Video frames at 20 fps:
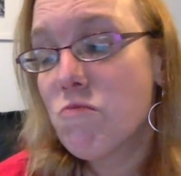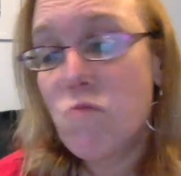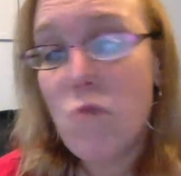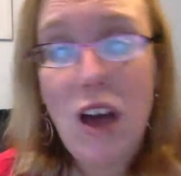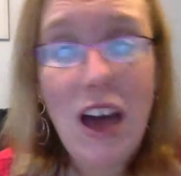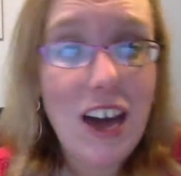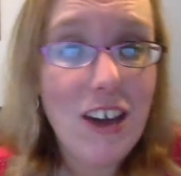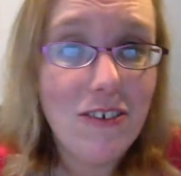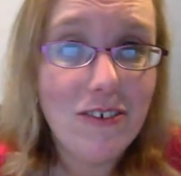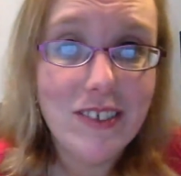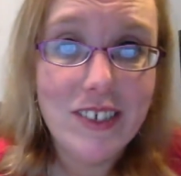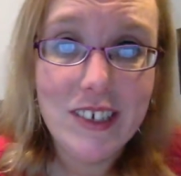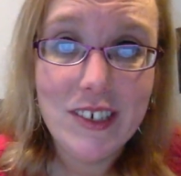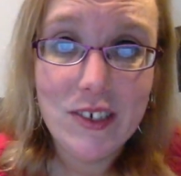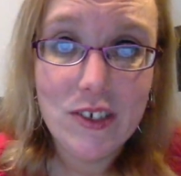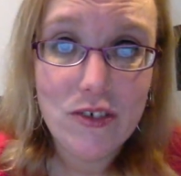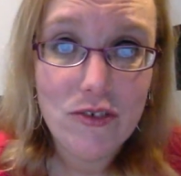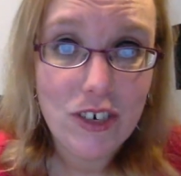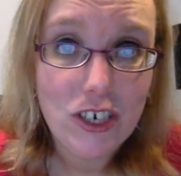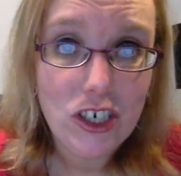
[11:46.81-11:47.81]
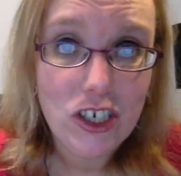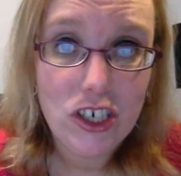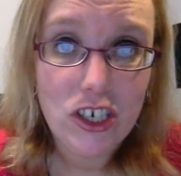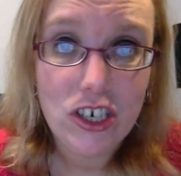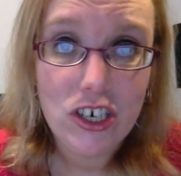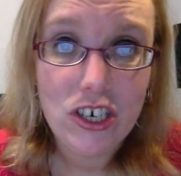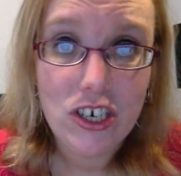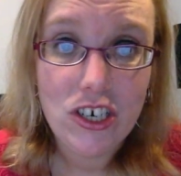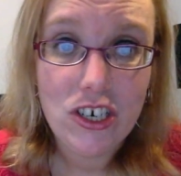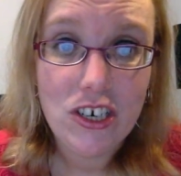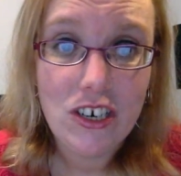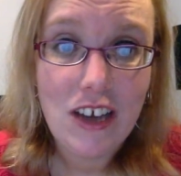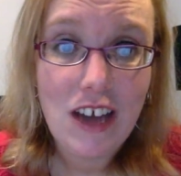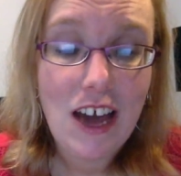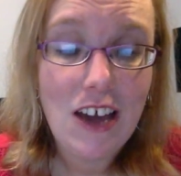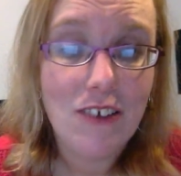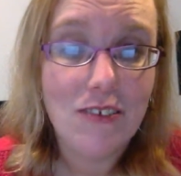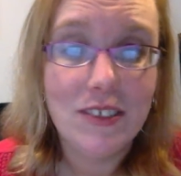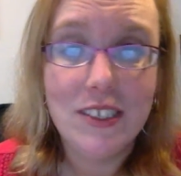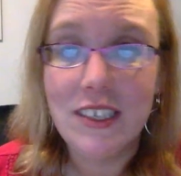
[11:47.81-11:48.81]
I don't see a stricture.
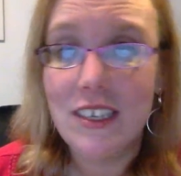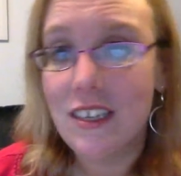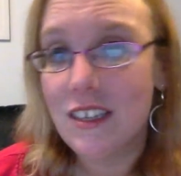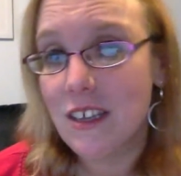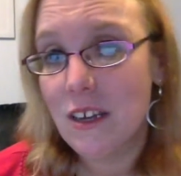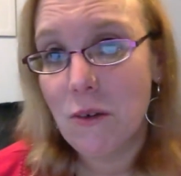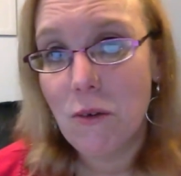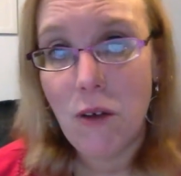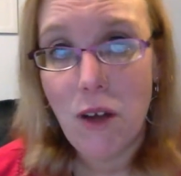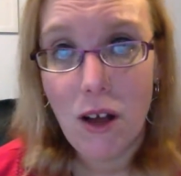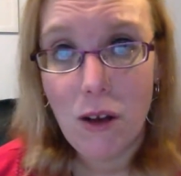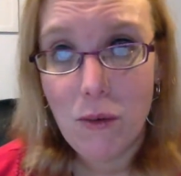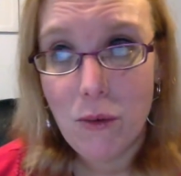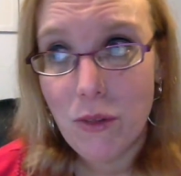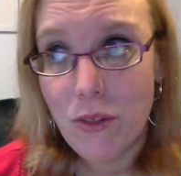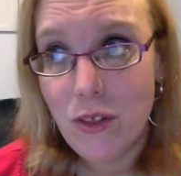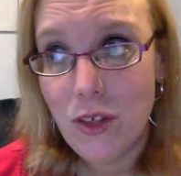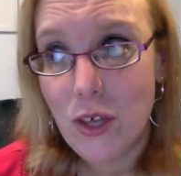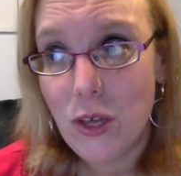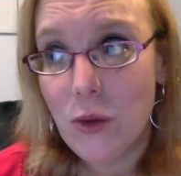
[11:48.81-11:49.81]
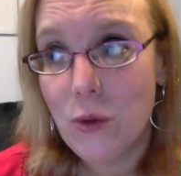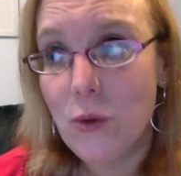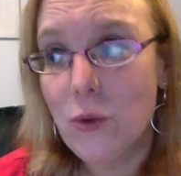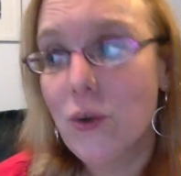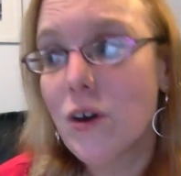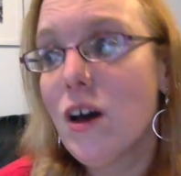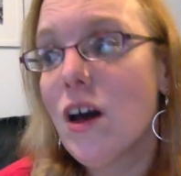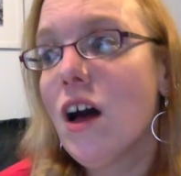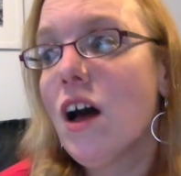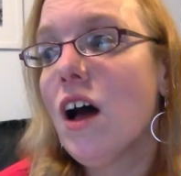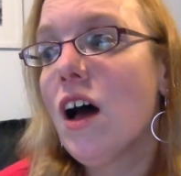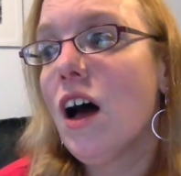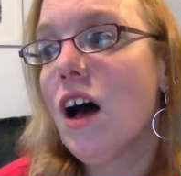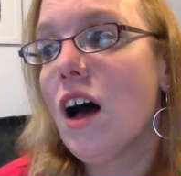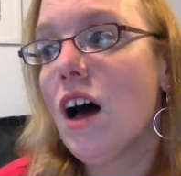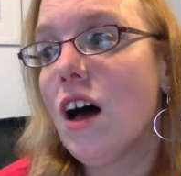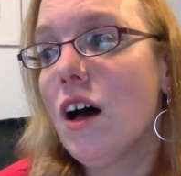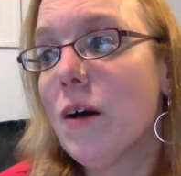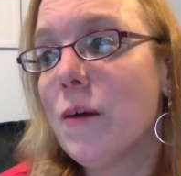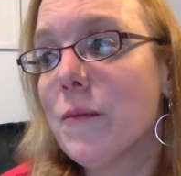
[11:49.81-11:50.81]
I don't see anything wrong with you.
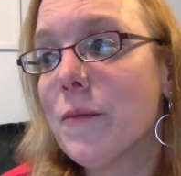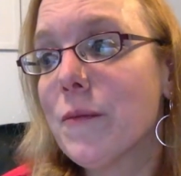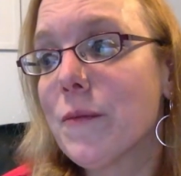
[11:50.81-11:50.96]
I